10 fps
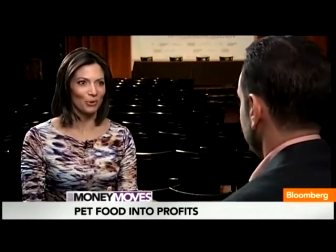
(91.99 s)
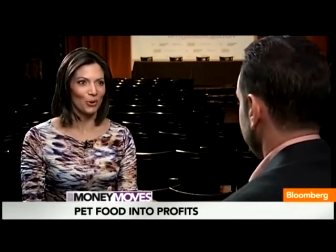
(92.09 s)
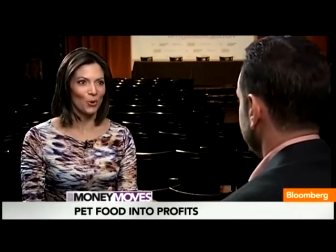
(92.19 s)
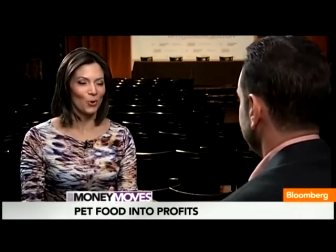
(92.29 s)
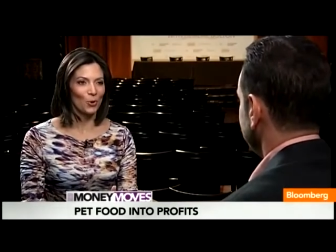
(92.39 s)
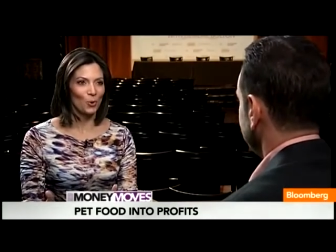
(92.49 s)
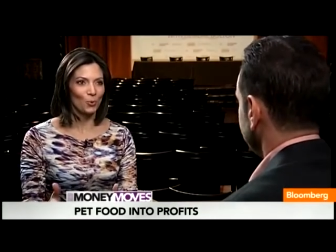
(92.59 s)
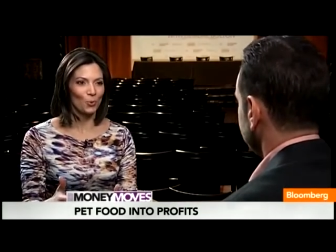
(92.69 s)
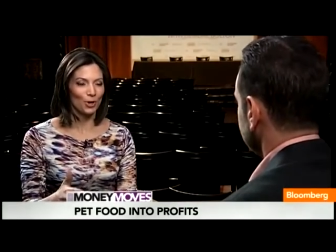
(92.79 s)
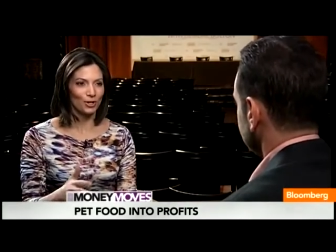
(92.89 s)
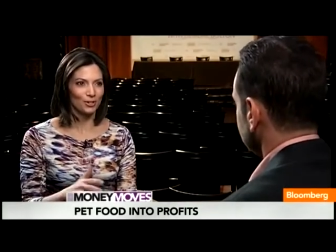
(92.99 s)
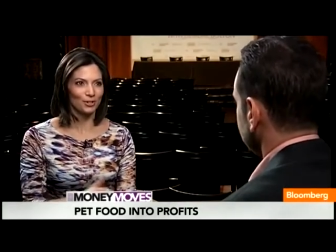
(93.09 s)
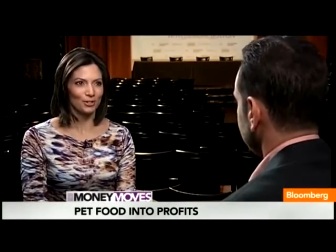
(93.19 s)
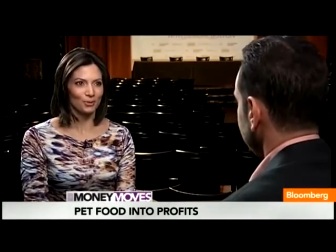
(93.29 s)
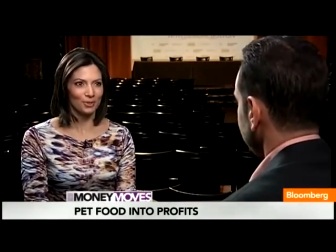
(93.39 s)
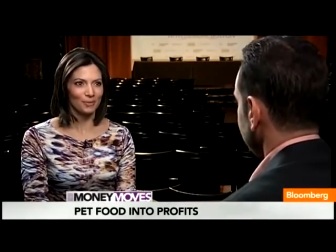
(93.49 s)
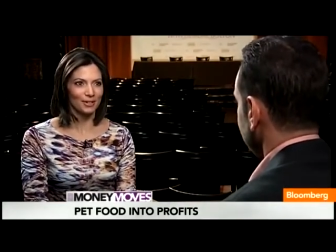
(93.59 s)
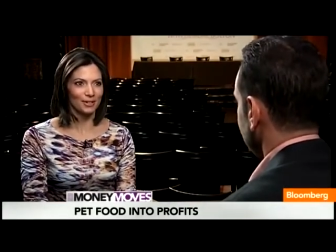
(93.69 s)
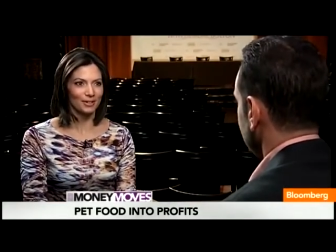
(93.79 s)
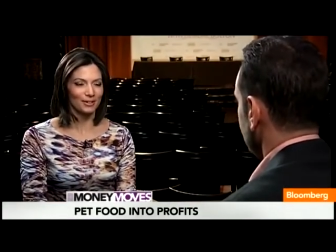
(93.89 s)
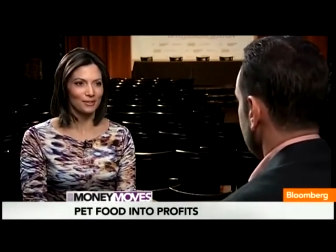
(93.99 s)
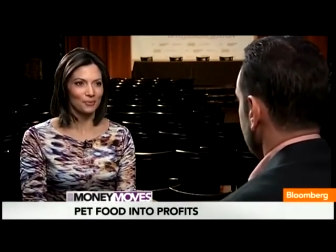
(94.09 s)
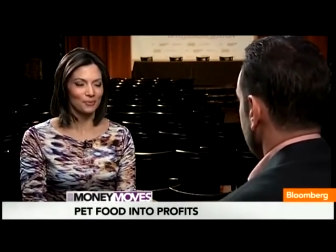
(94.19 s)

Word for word: Absolutely. capital. What are you going to do with the money?